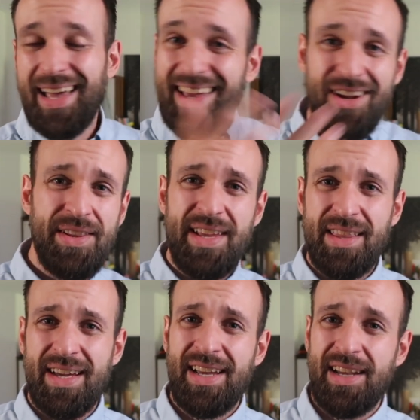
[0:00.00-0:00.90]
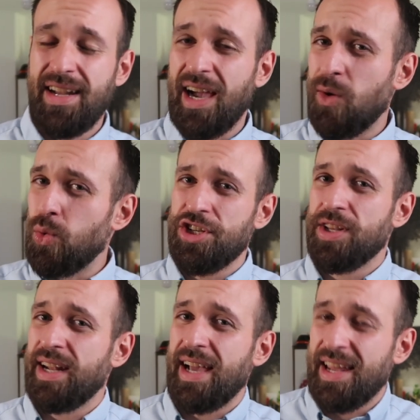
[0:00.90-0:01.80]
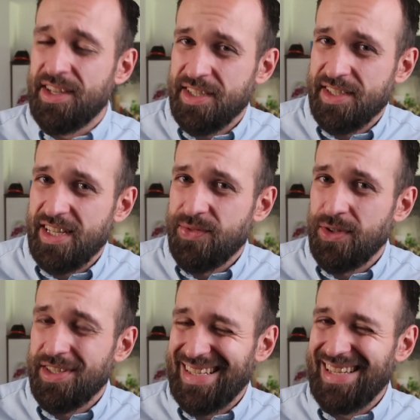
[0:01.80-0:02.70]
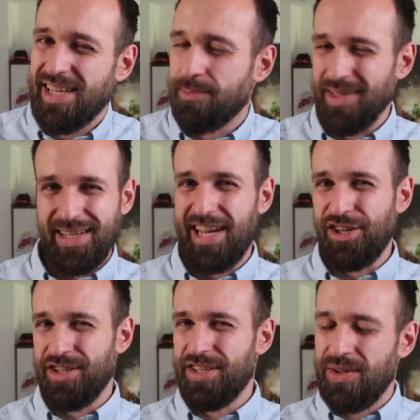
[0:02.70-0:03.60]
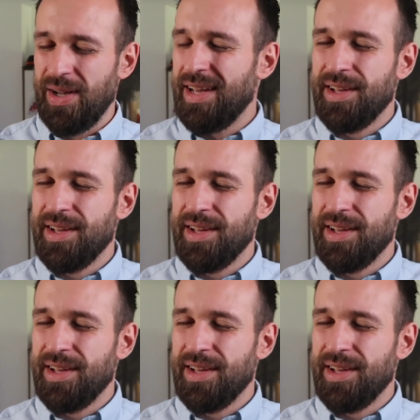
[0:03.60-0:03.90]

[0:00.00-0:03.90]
And on the other hand, I wish that I had a successful SaaS application. So